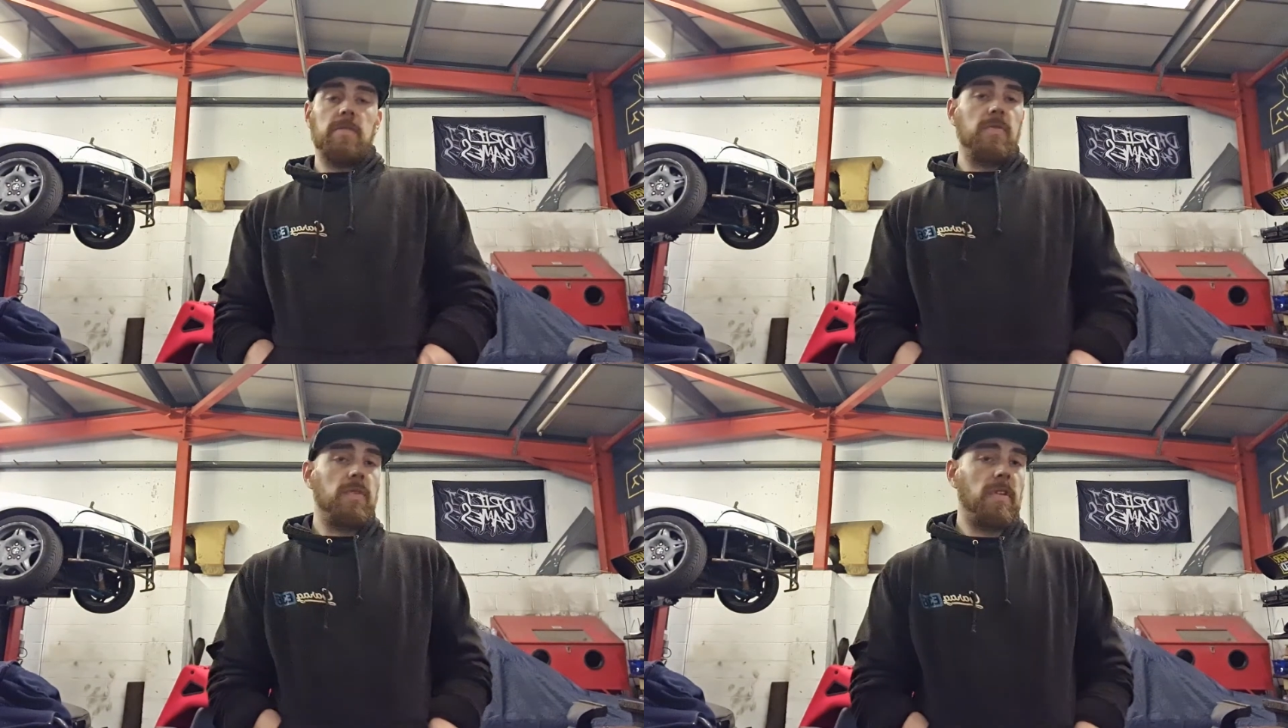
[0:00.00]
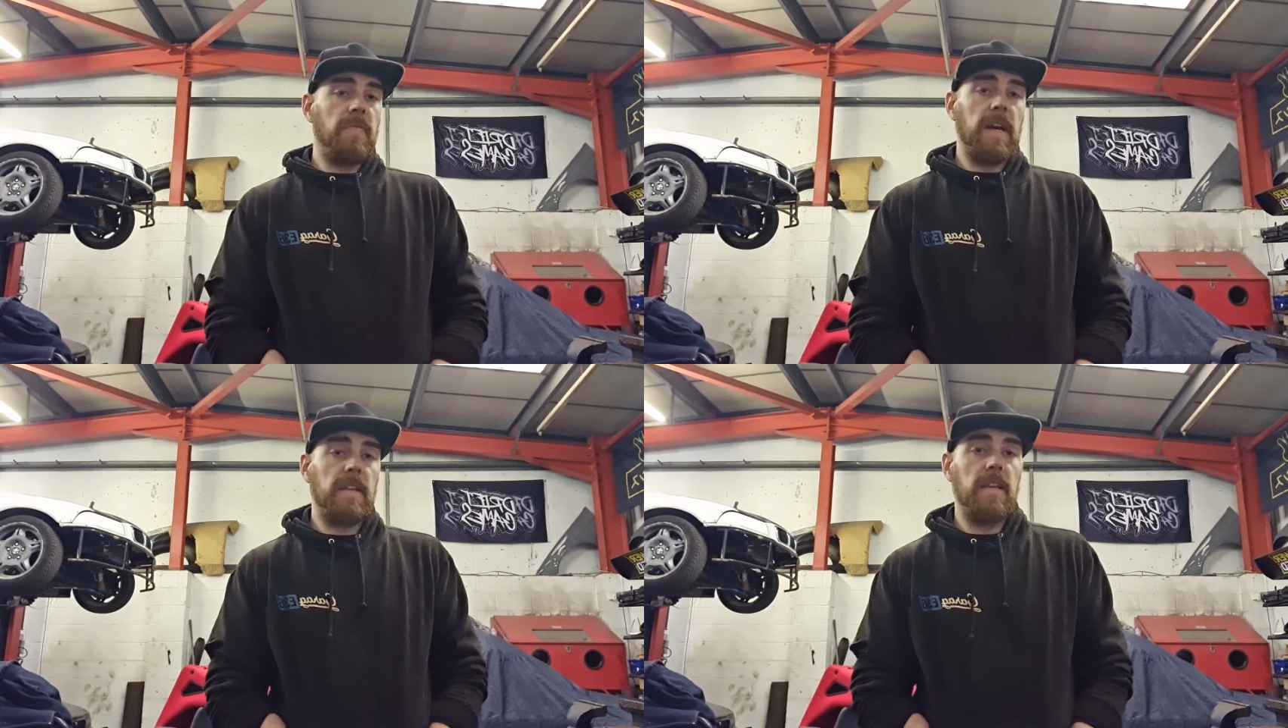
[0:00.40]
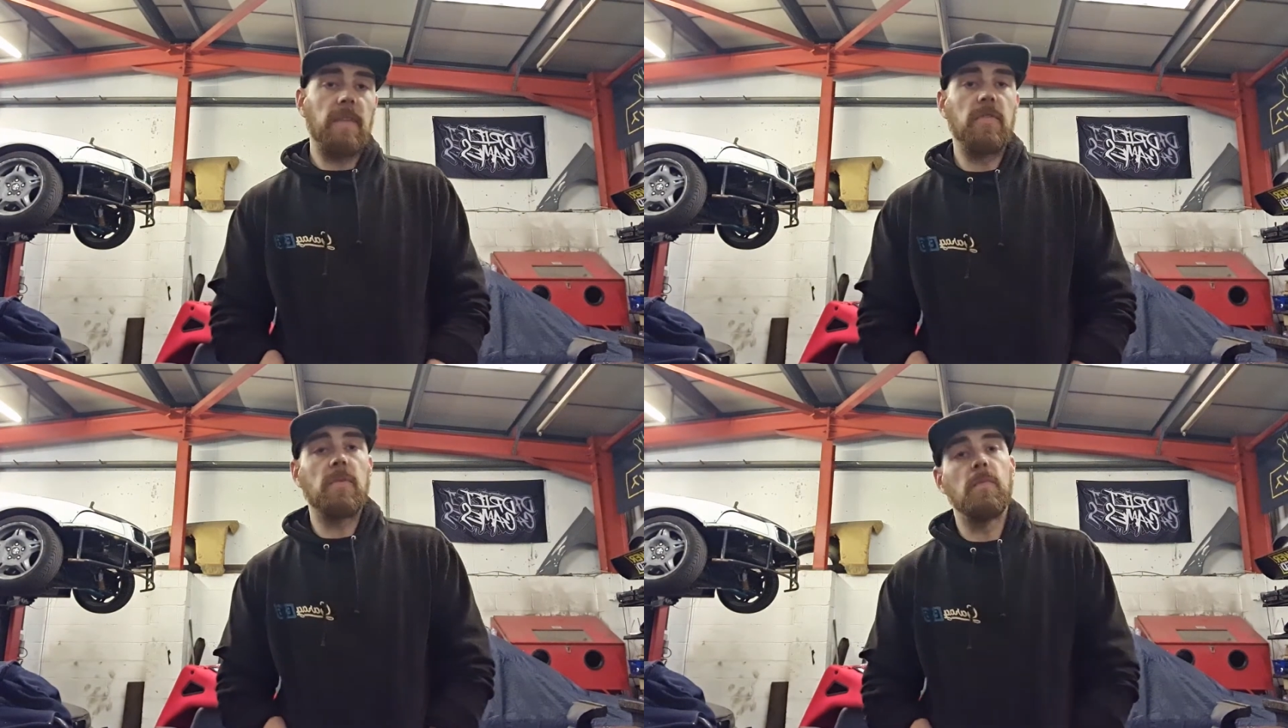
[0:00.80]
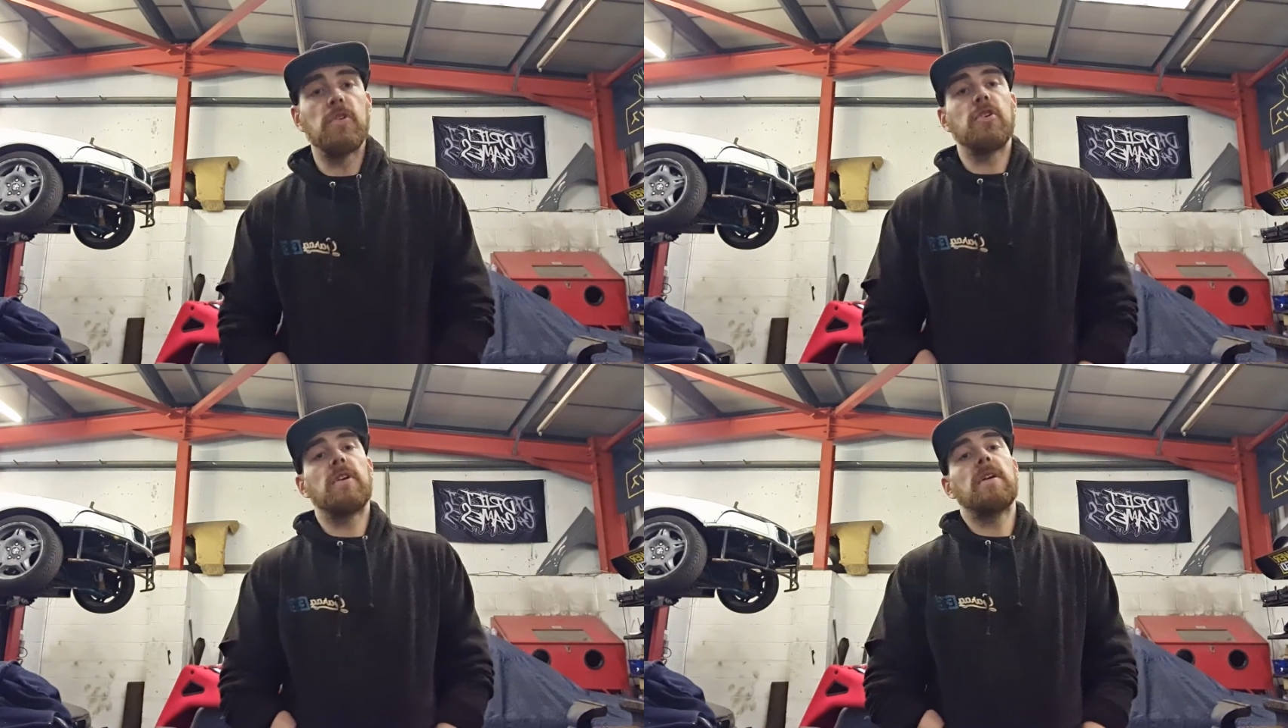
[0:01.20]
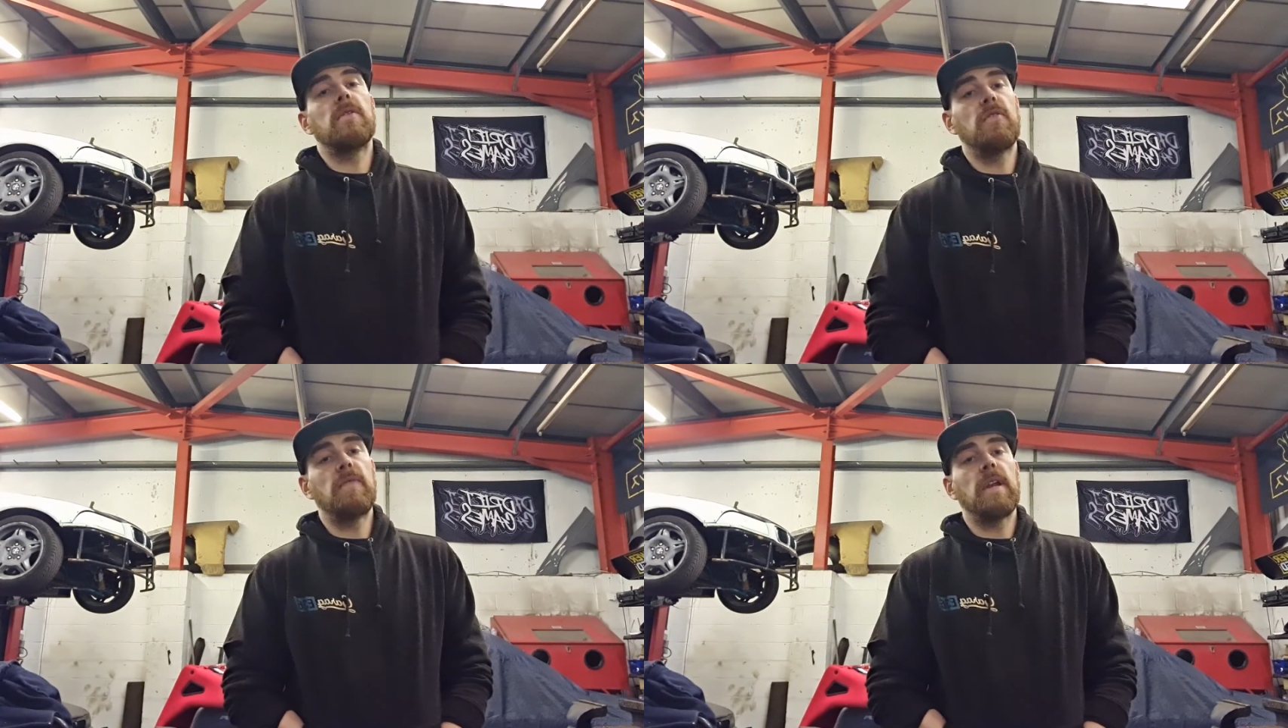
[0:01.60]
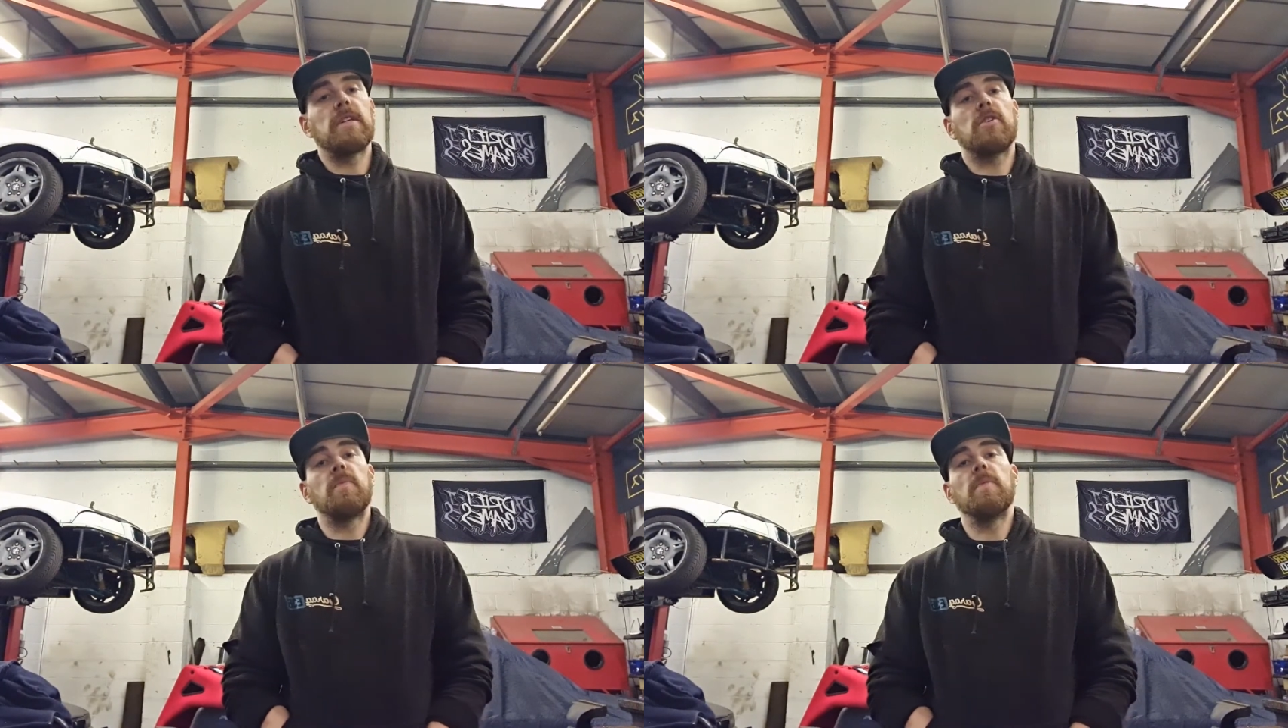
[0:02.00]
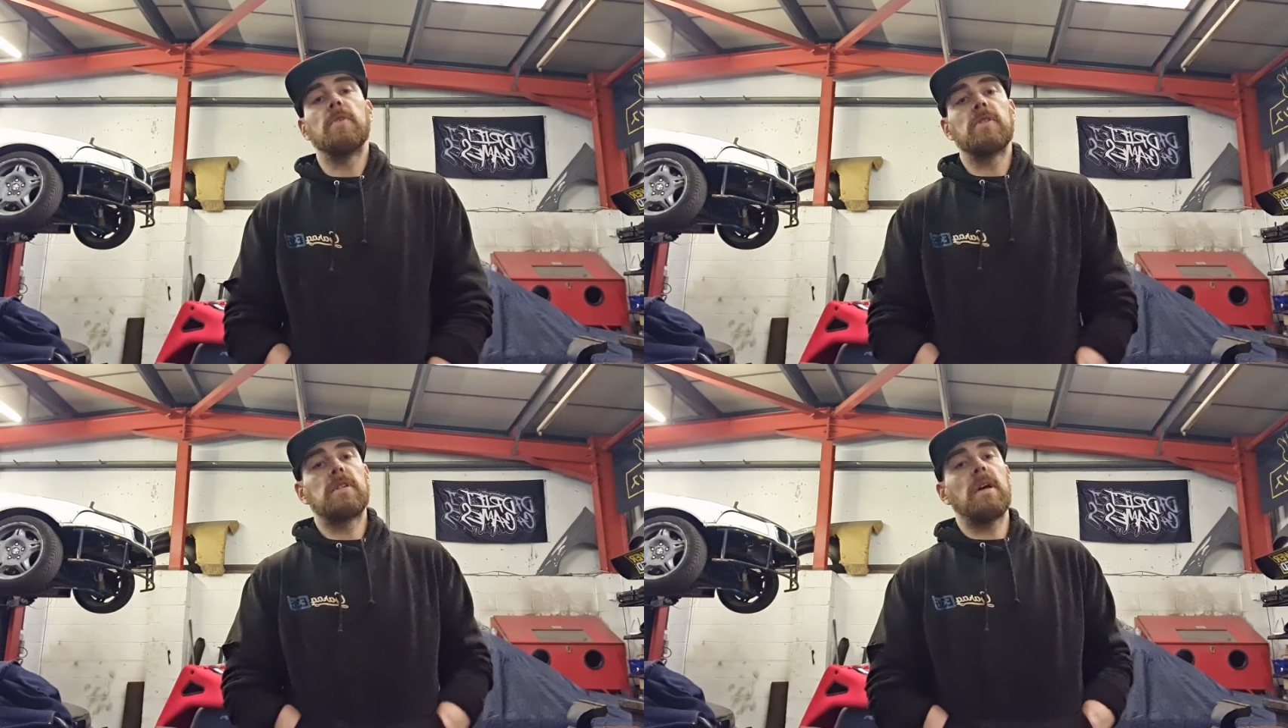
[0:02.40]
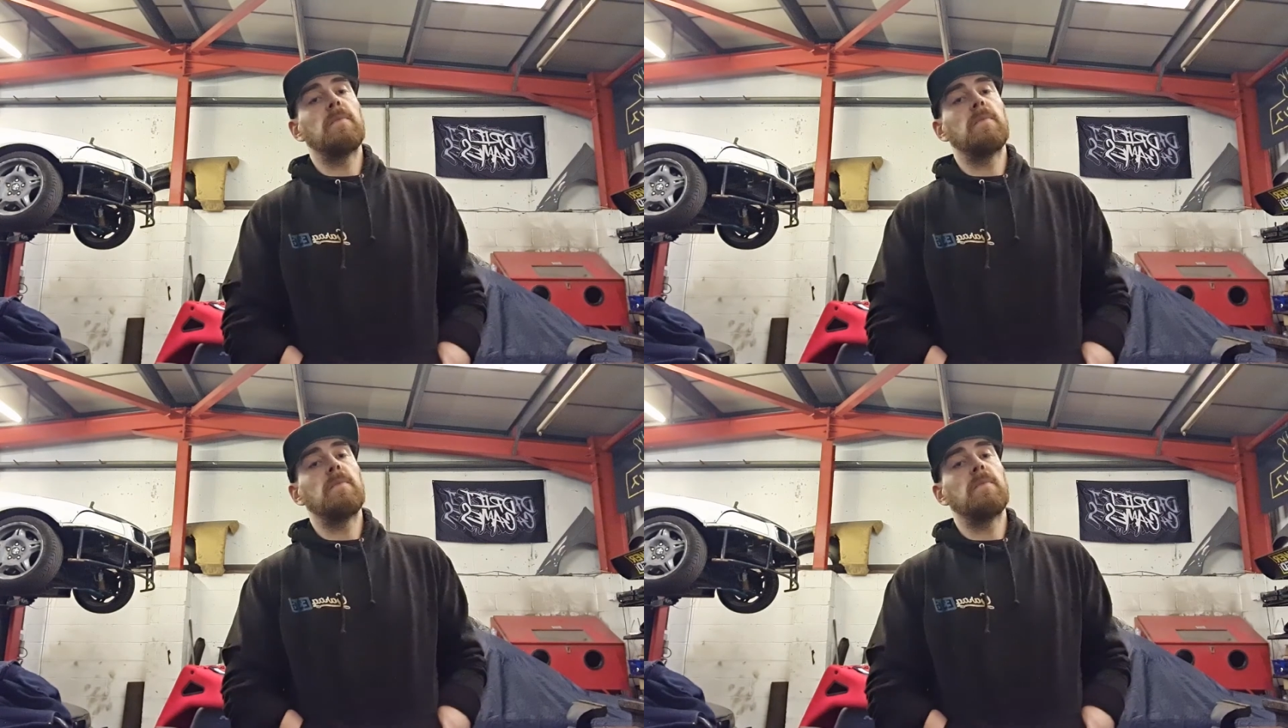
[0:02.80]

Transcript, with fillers: due to the fact that I haven't done much on it over the last couple of months